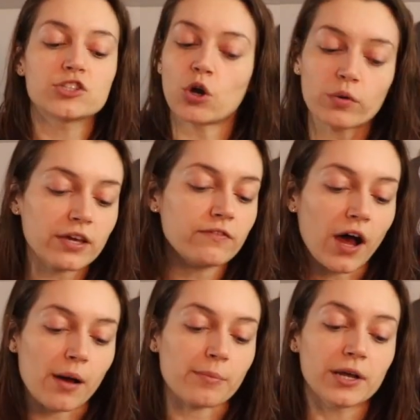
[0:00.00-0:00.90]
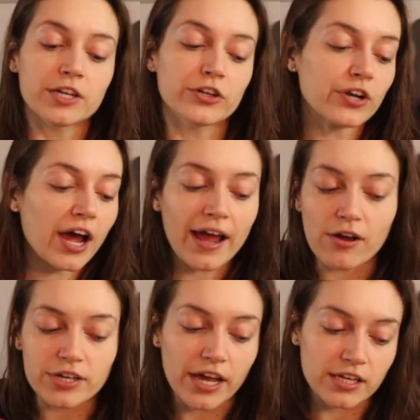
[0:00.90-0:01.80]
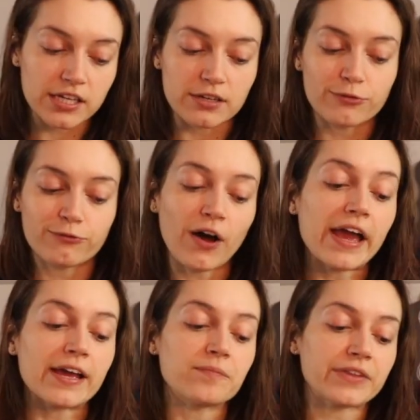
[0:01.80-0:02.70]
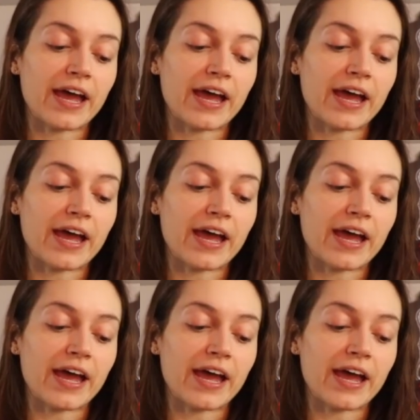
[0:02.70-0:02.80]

Don't give up. You're not out yet, Keef. Fight.